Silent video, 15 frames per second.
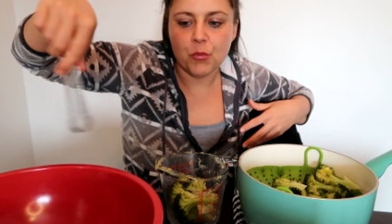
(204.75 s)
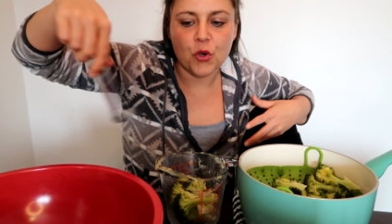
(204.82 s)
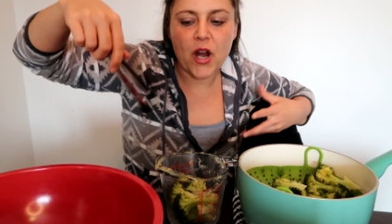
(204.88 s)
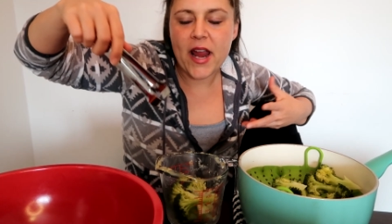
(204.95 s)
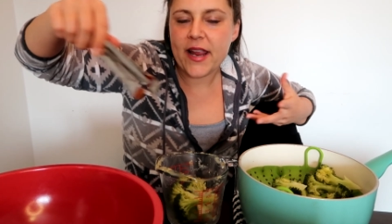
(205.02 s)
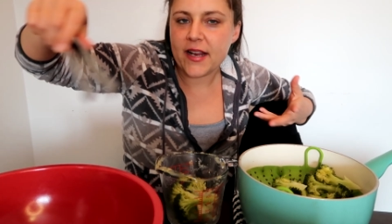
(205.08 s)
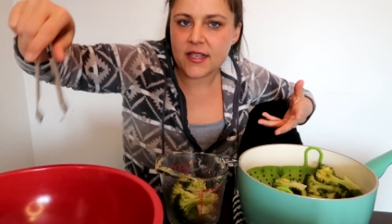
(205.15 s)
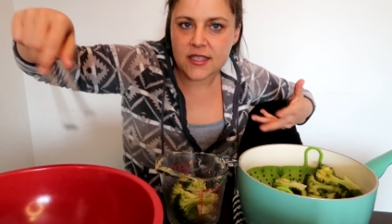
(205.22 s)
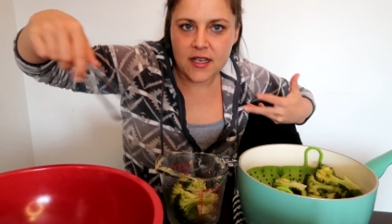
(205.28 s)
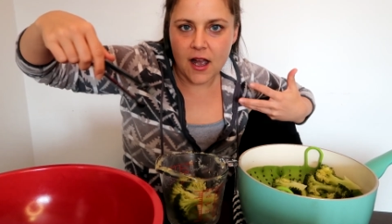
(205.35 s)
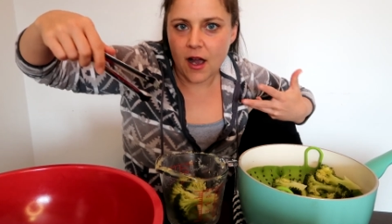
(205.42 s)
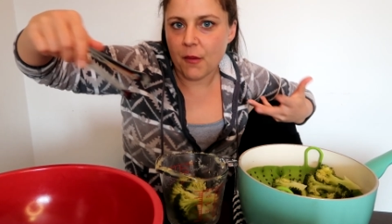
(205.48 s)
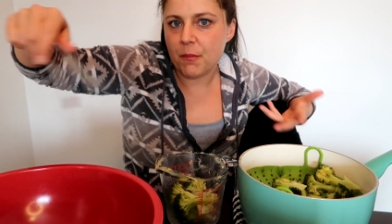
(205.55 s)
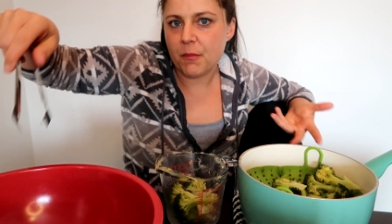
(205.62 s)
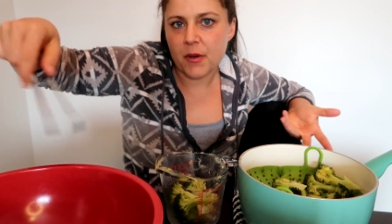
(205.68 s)
breaks
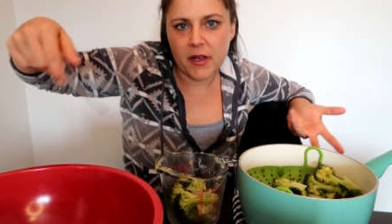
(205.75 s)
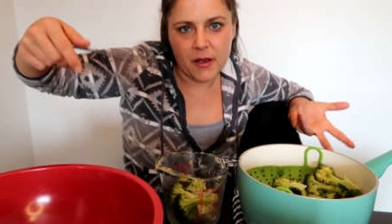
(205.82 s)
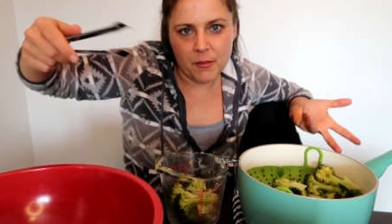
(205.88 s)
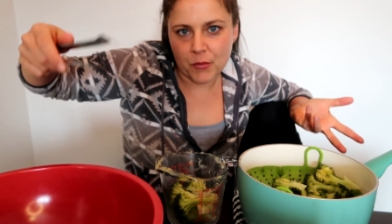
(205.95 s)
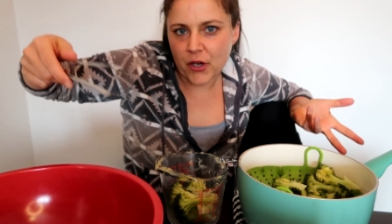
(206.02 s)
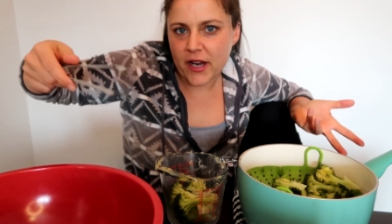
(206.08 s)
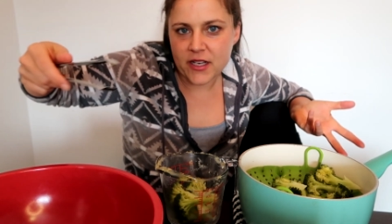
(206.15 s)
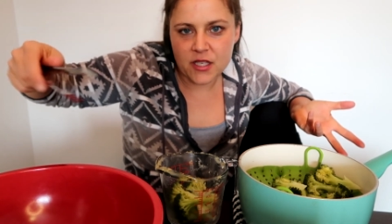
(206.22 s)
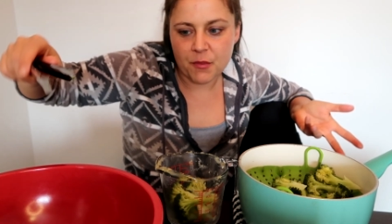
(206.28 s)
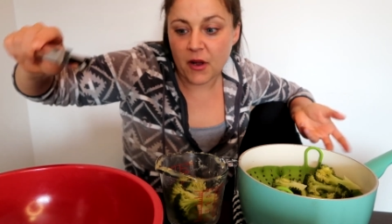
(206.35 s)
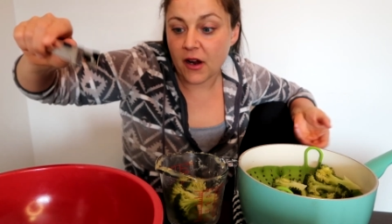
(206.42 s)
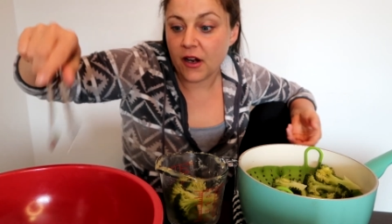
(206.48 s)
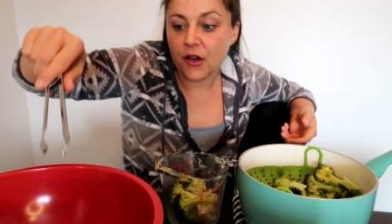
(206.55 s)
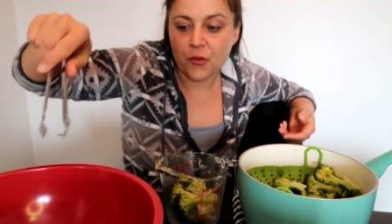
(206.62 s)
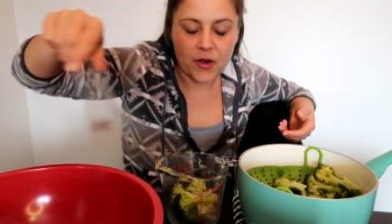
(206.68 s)
up and breaks
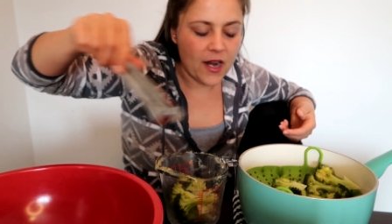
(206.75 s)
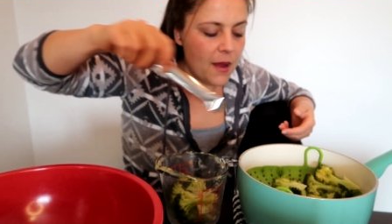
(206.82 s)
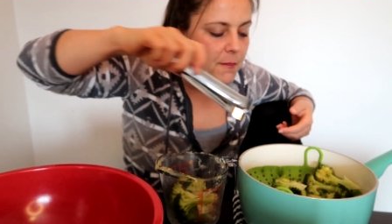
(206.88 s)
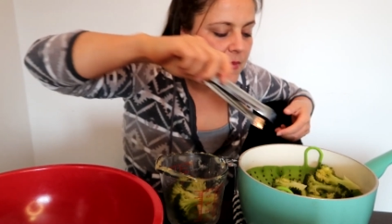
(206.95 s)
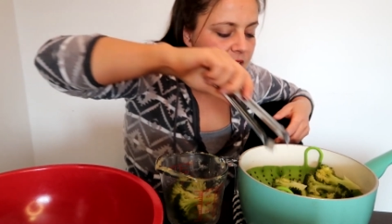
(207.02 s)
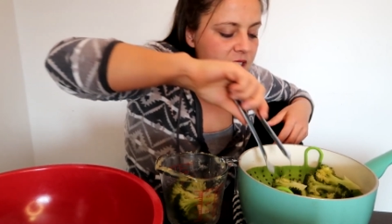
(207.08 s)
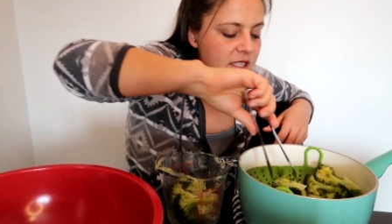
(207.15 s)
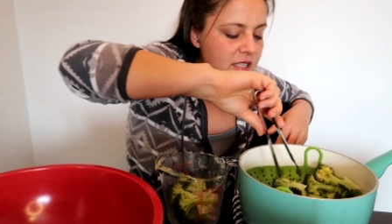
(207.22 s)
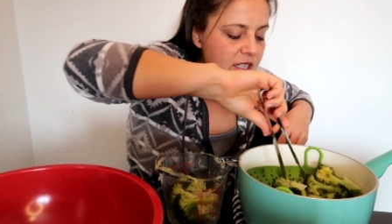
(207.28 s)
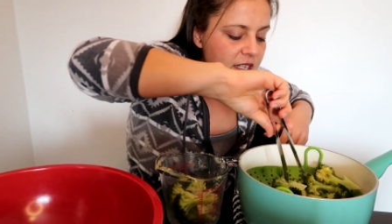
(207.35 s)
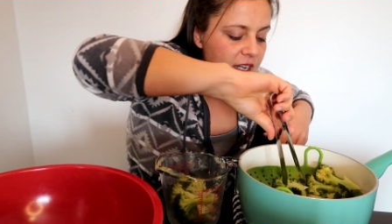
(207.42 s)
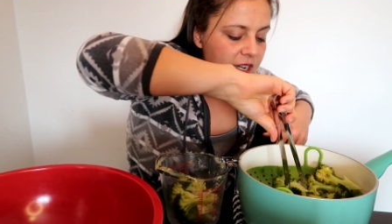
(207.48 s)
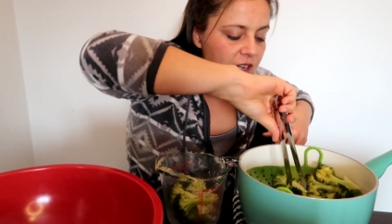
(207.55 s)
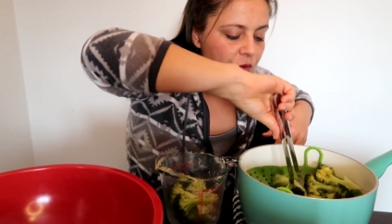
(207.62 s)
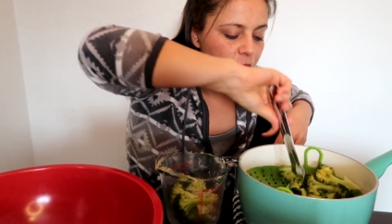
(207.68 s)
apart when I mixed
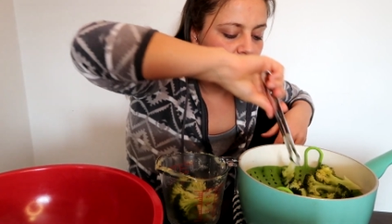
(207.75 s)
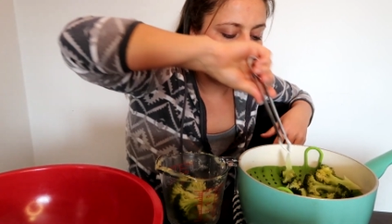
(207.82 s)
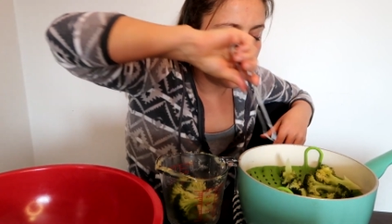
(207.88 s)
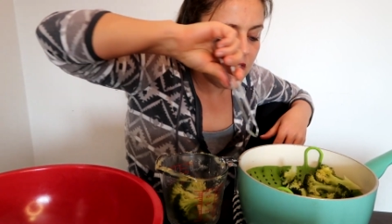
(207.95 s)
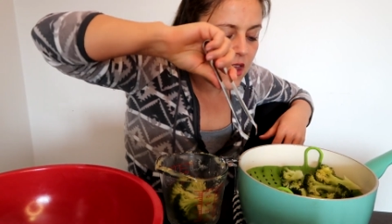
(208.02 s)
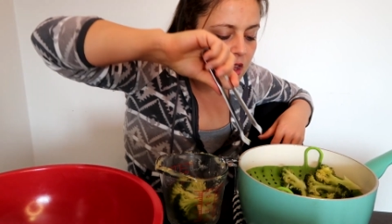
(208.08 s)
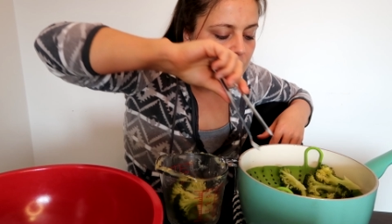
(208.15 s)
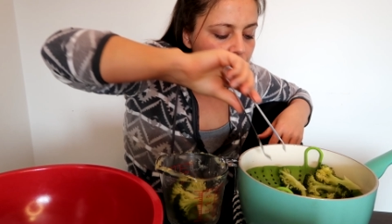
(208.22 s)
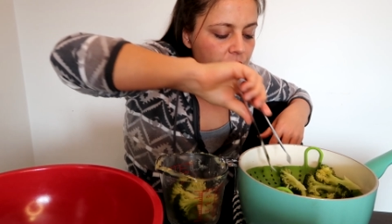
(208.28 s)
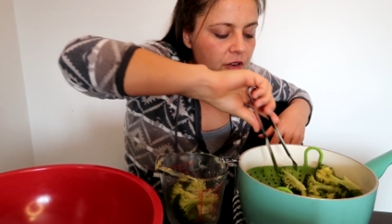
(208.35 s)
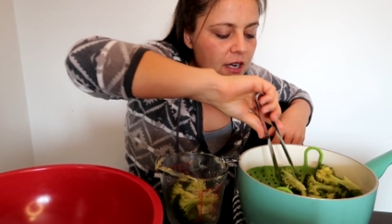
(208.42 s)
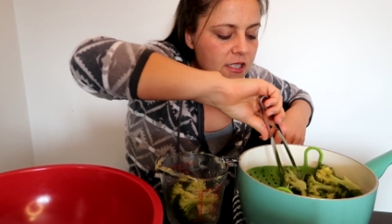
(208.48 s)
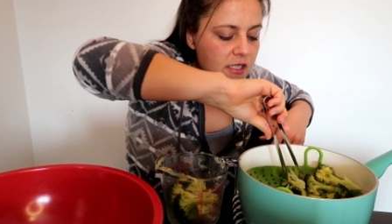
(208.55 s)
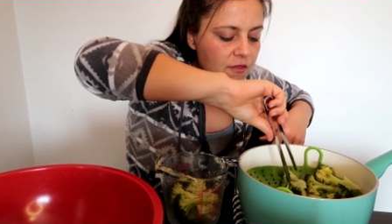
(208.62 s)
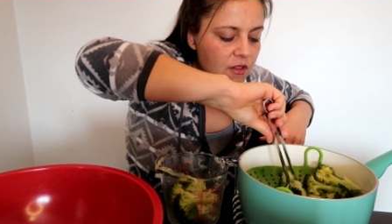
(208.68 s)
it in with the
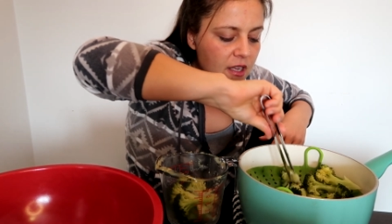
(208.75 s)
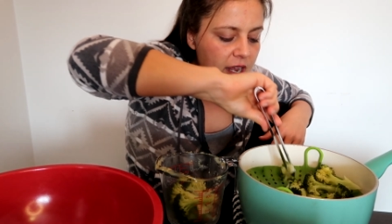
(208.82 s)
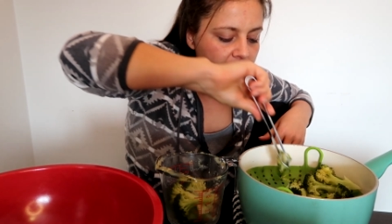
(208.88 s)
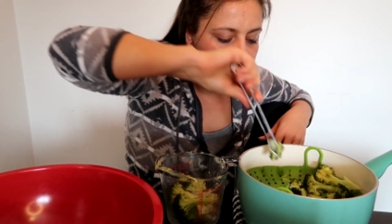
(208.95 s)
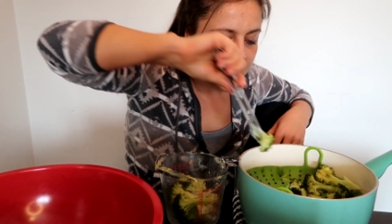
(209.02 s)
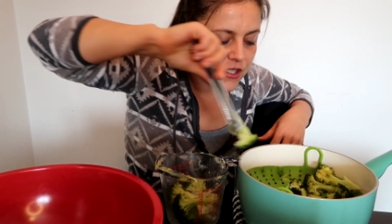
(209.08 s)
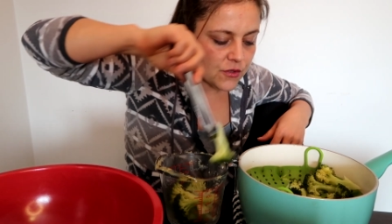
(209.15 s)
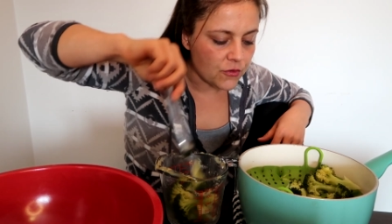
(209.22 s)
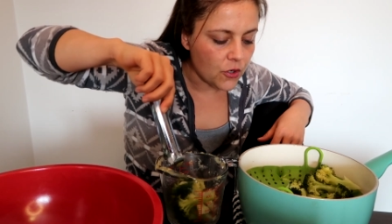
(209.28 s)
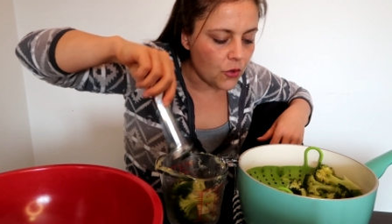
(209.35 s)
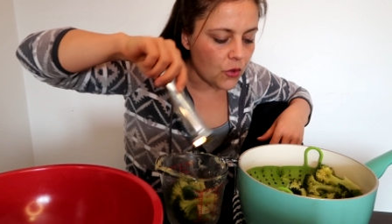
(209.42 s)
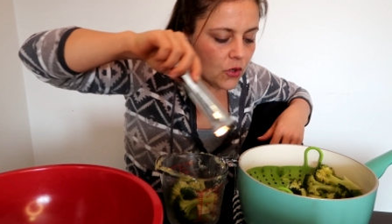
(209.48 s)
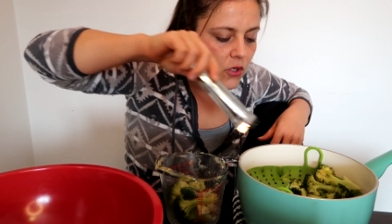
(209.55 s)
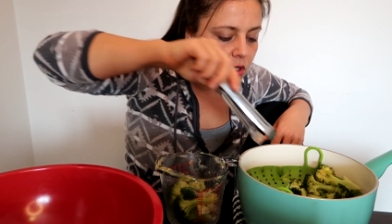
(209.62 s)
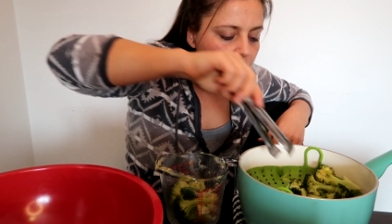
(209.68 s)
rest of the
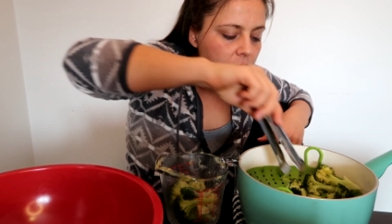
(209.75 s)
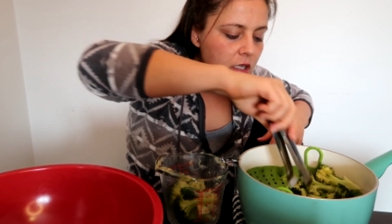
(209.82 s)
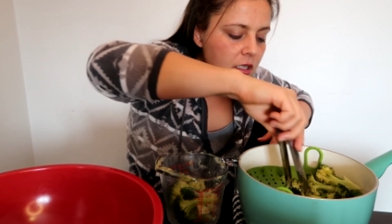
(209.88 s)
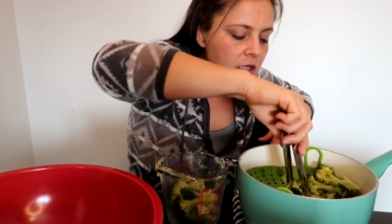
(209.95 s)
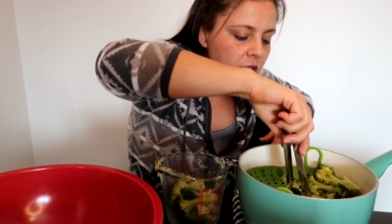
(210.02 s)
casserole.